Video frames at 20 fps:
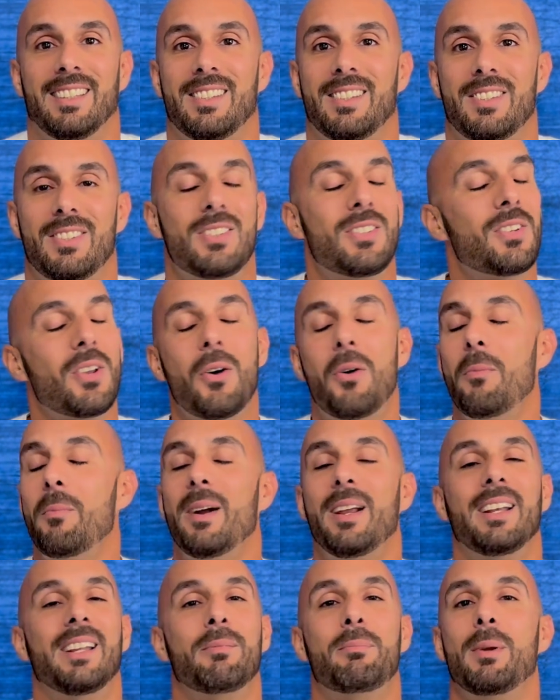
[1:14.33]
so
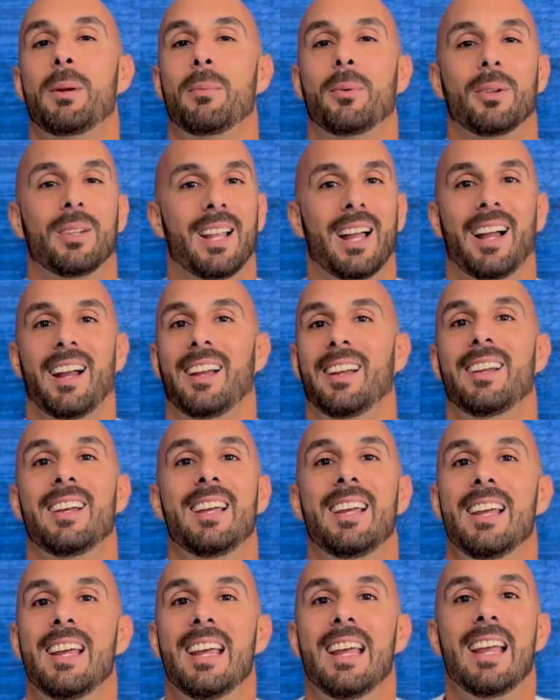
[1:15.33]
many people lie,
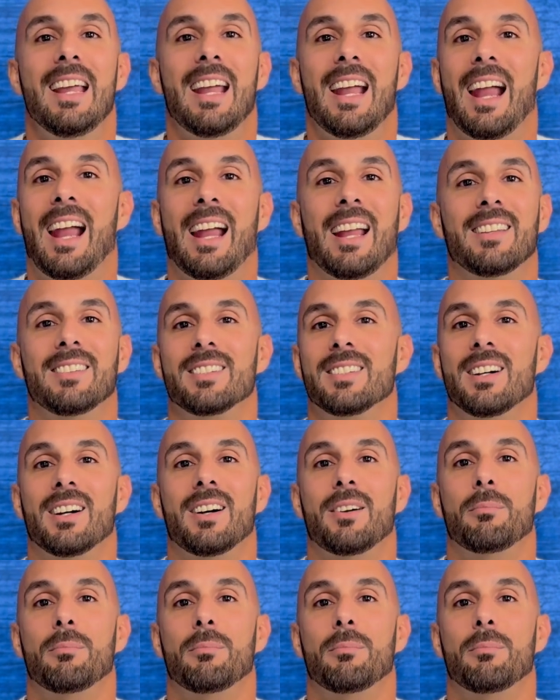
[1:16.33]
and